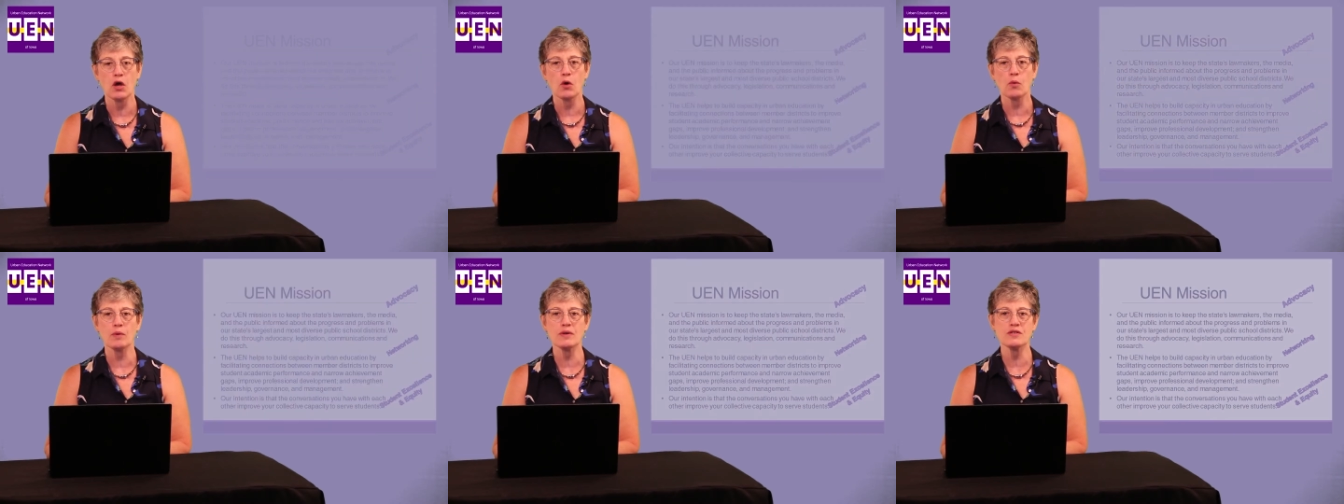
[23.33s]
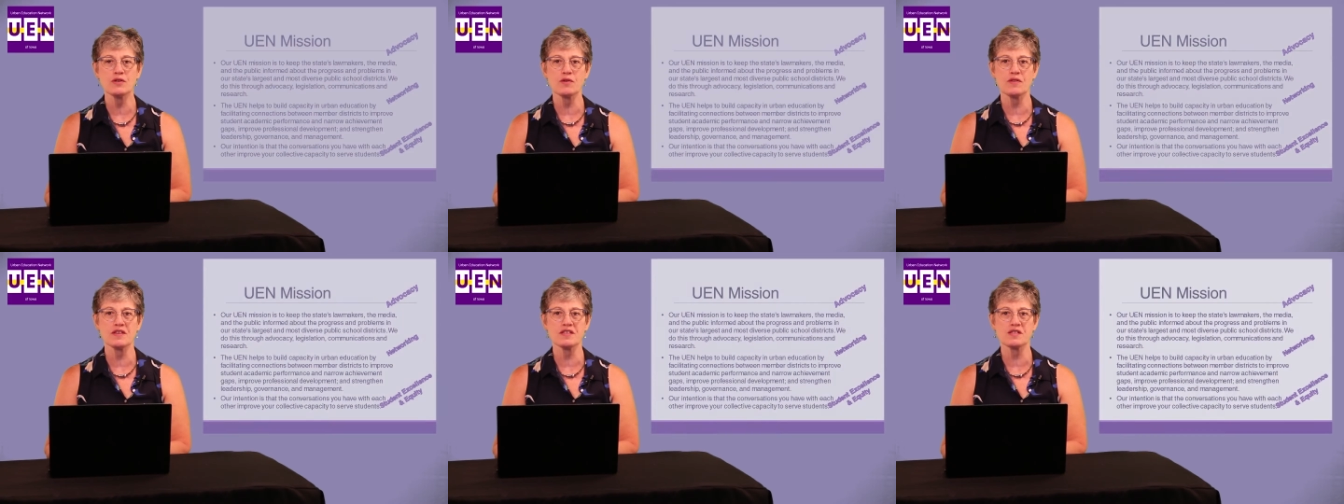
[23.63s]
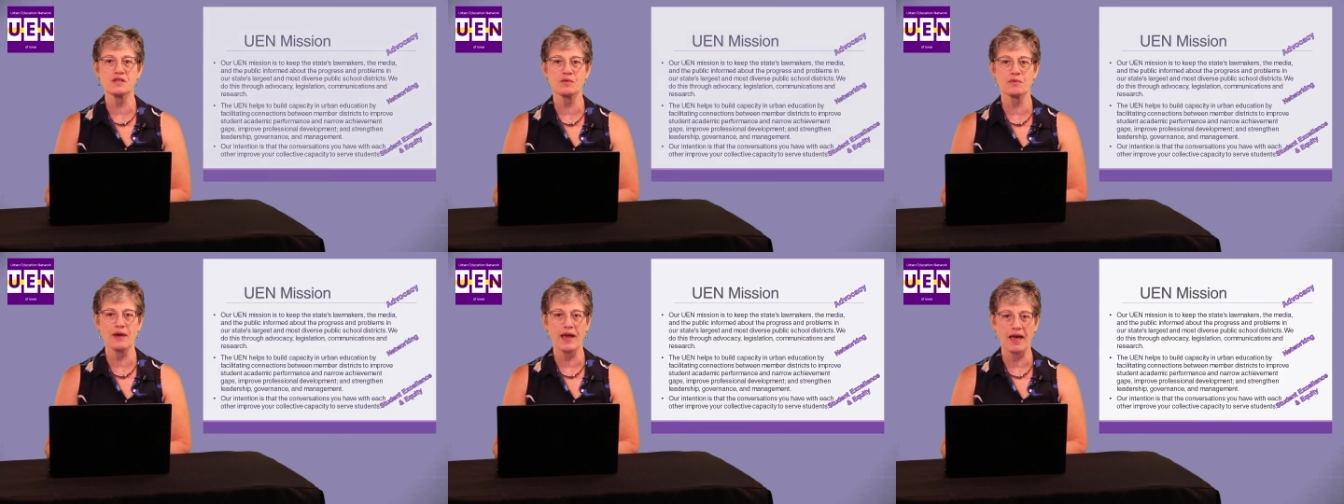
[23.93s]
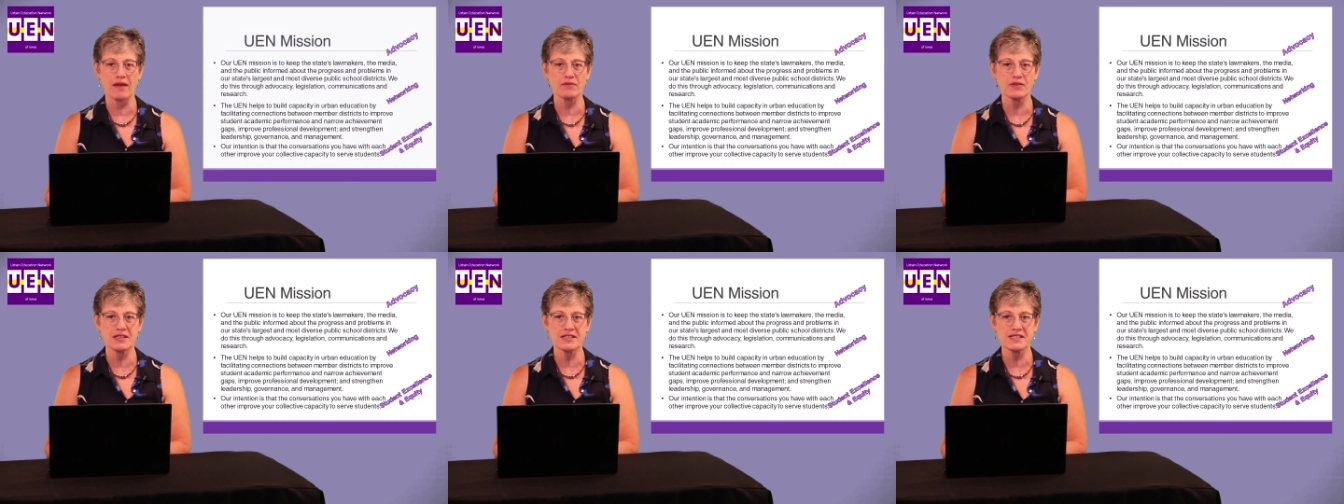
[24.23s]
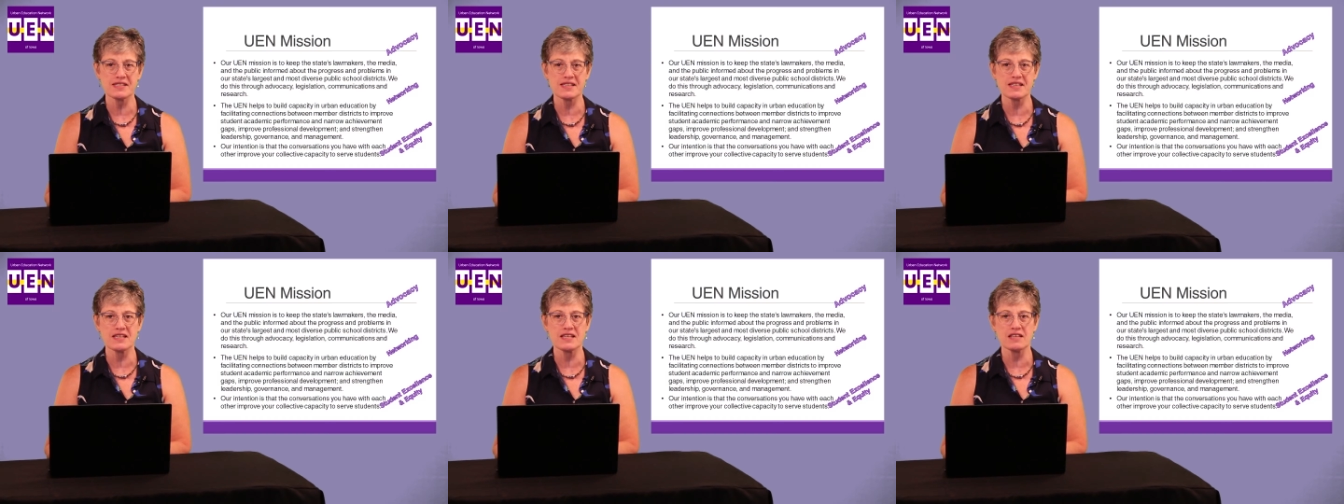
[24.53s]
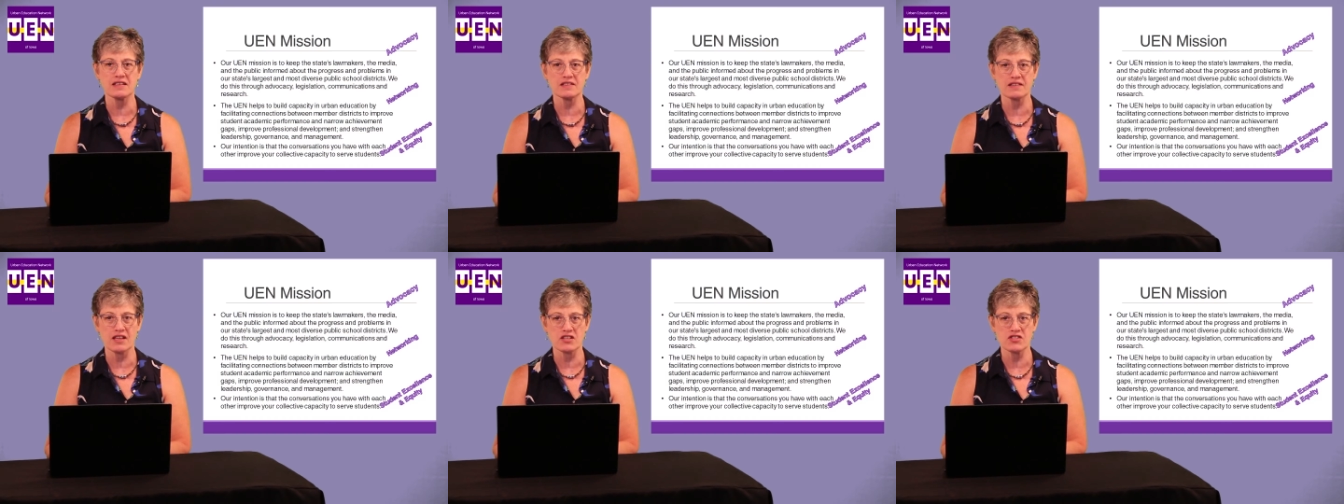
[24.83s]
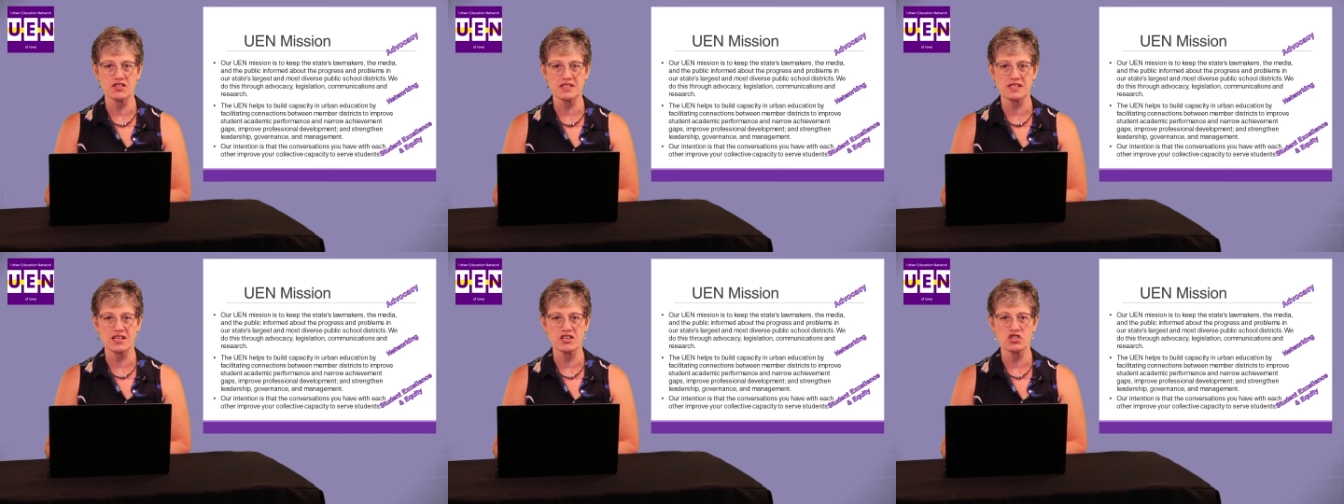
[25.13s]
We do this through advocacy,
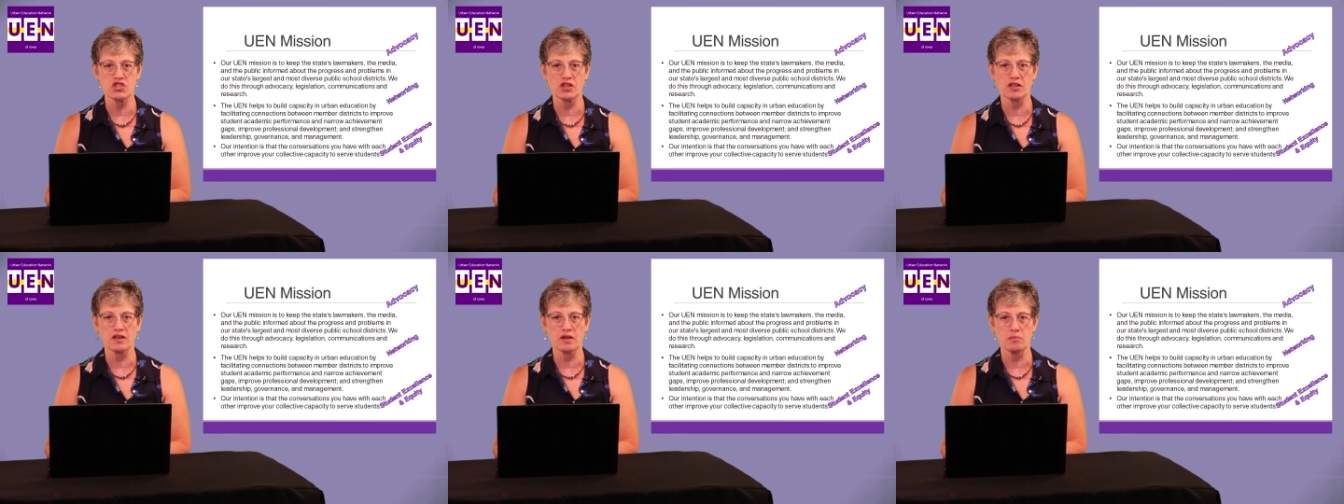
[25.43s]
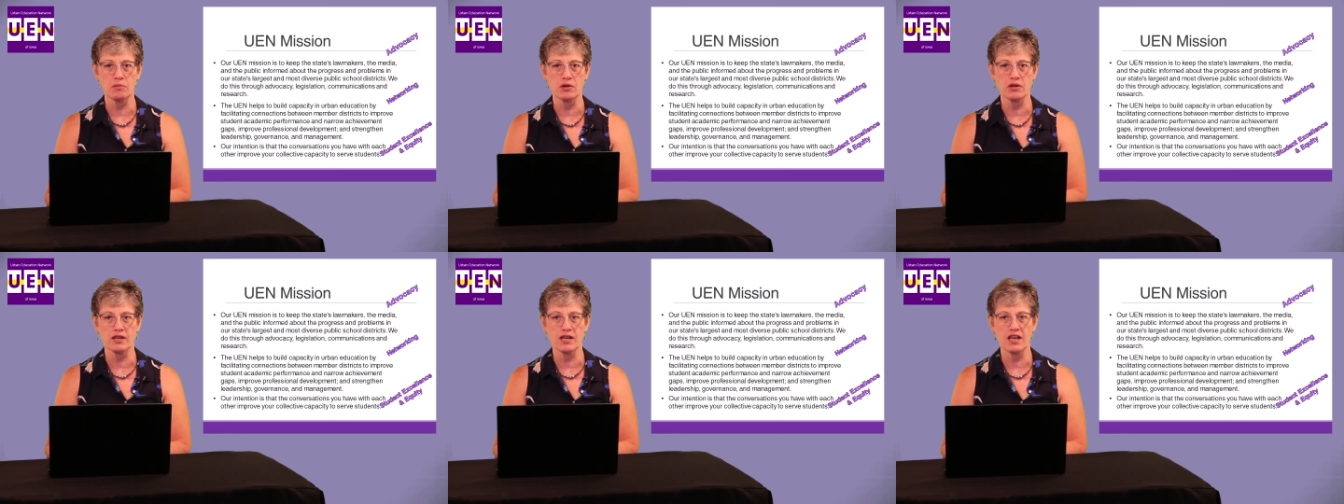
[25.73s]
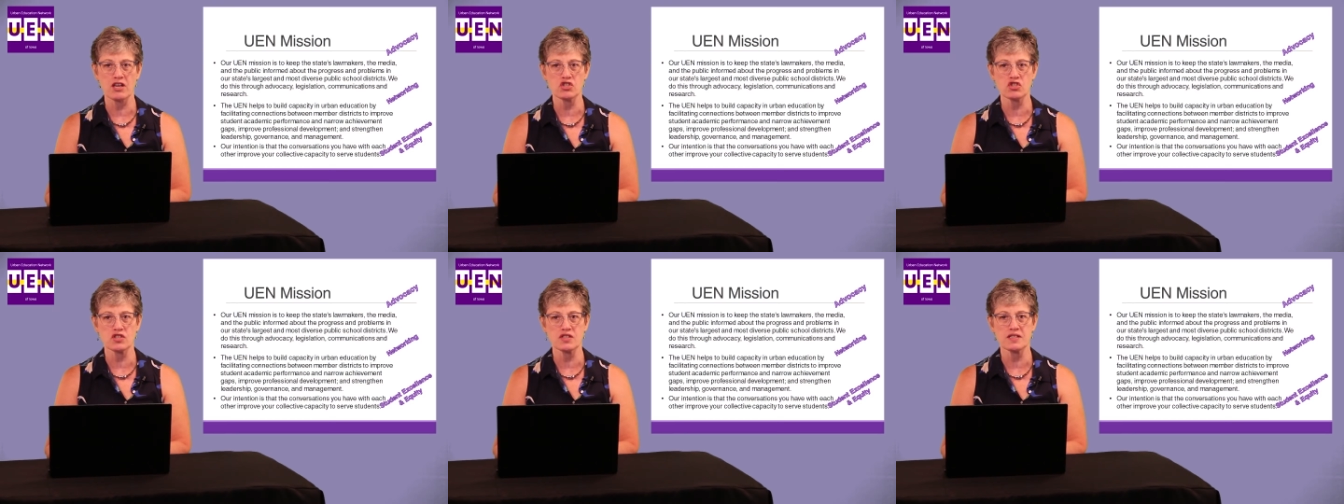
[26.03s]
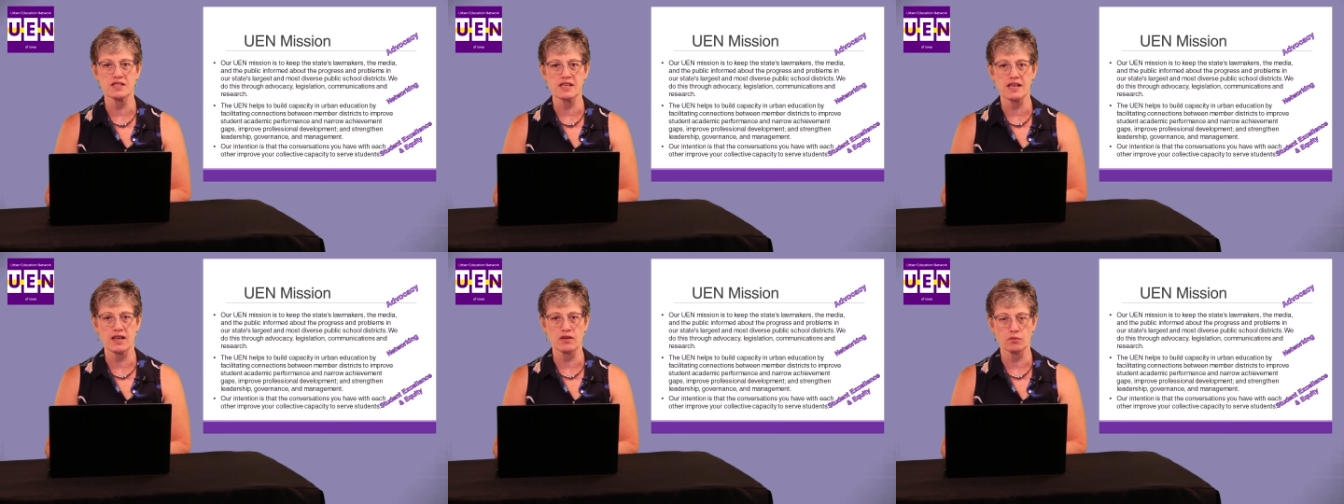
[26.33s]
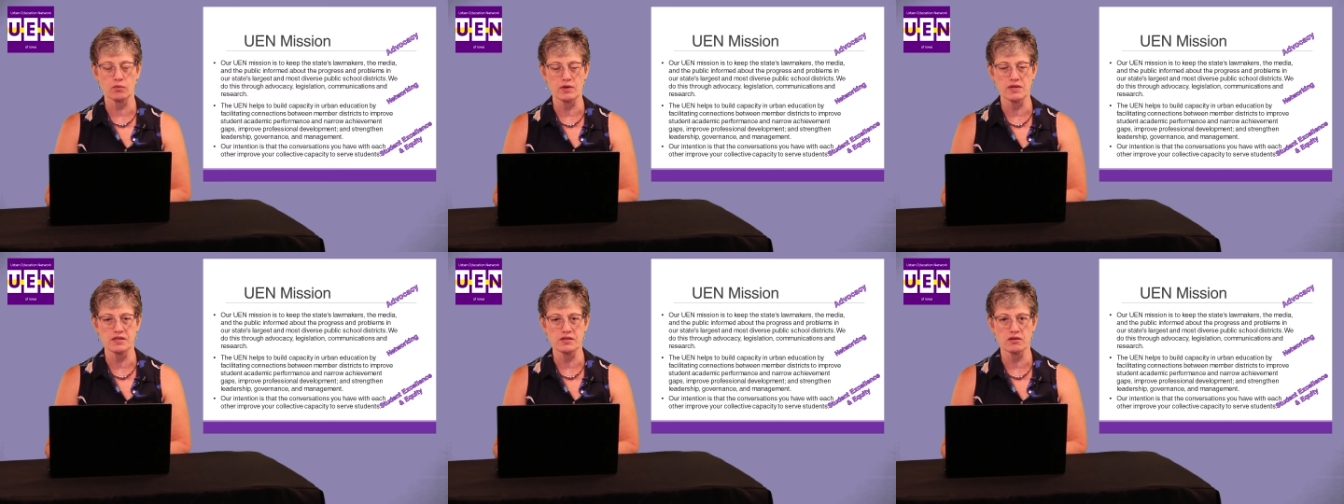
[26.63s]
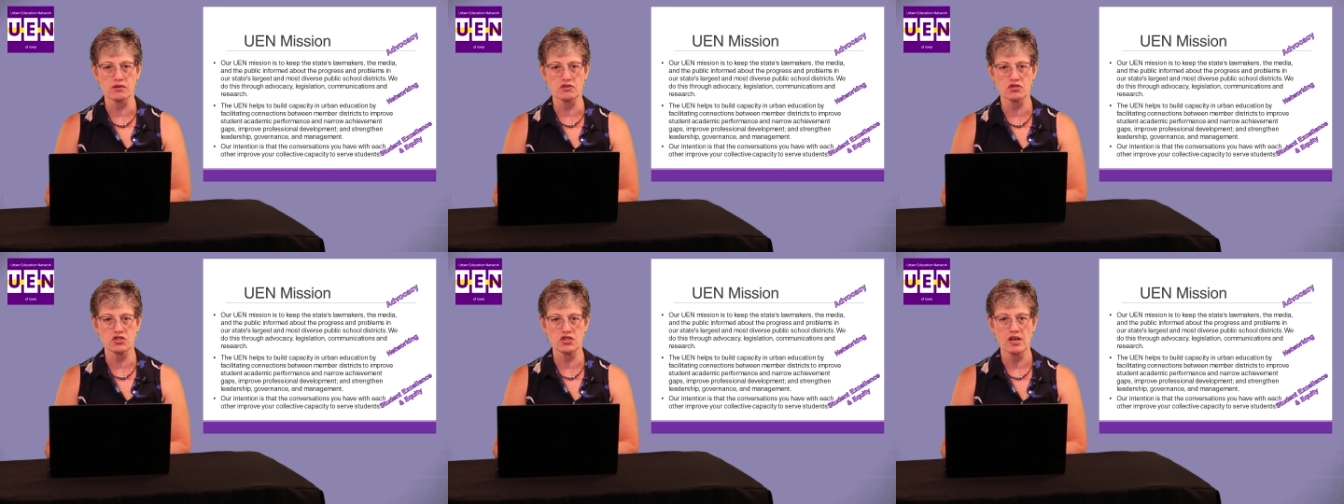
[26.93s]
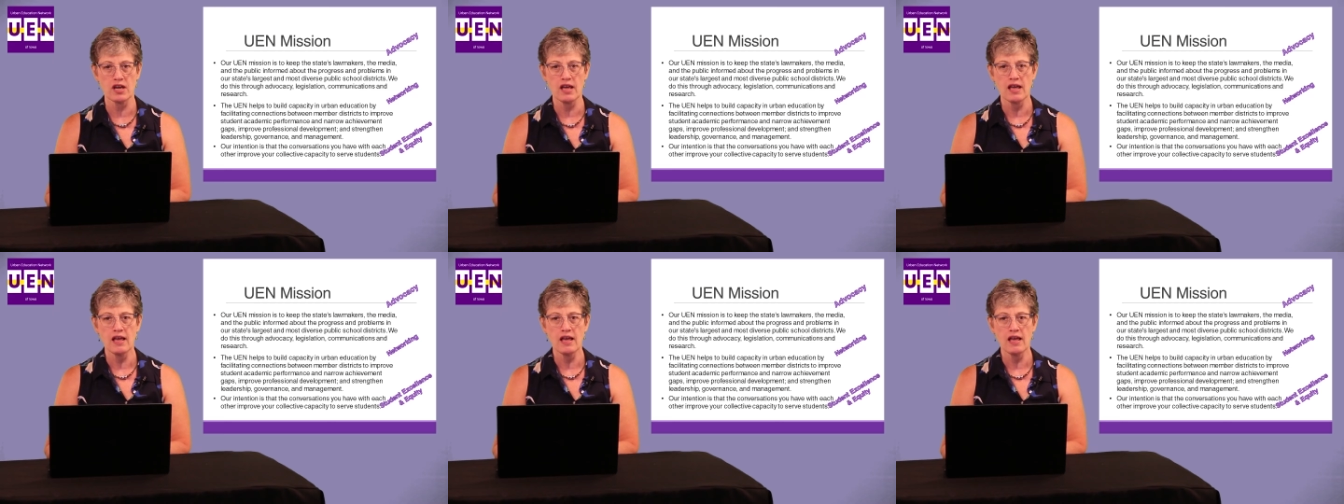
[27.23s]
legislation, communications, and research.